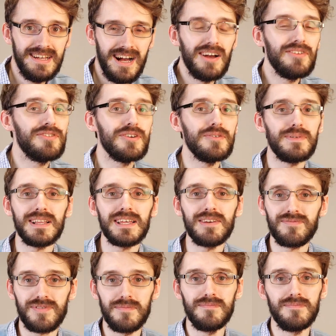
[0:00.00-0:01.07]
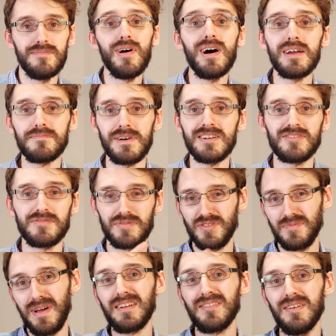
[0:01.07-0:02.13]
I do believe, from my personal
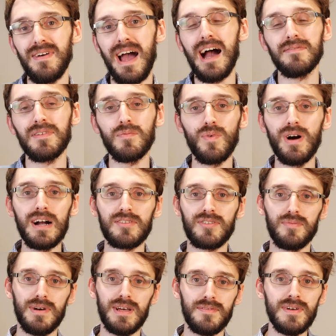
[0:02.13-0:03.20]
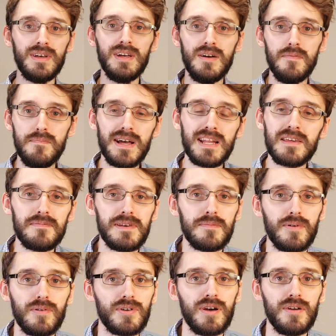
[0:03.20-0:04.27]
perspective, having worked with many
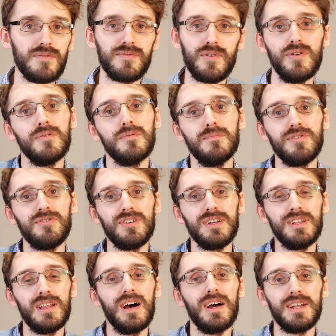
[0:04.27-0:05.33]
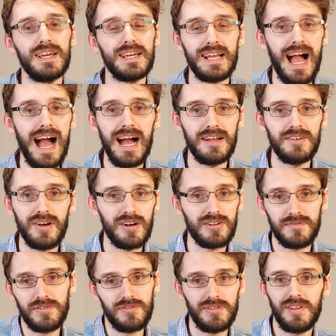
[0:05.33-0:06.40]
people going for machine learning and
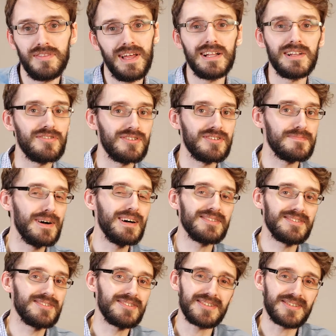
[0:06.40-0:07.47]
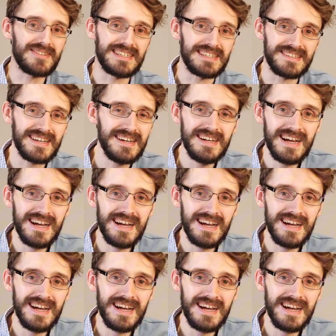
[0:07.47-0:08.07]
artificial intelligence master's degrees,